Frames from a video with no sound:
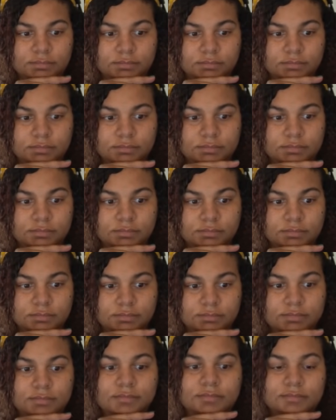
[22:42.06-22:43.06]

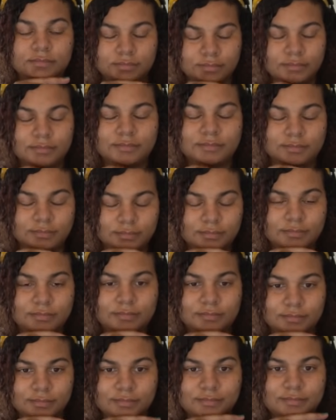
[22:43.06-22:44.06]

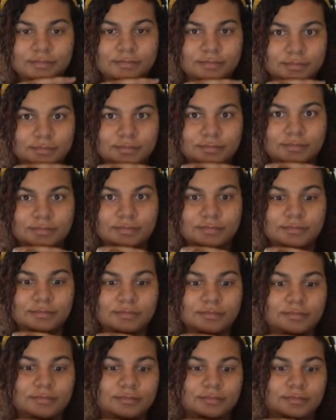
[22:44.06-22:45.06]

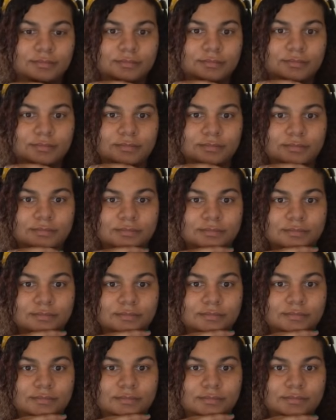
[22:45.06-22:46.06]

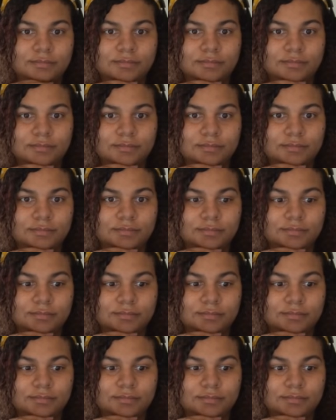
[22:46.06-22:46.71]
(silent)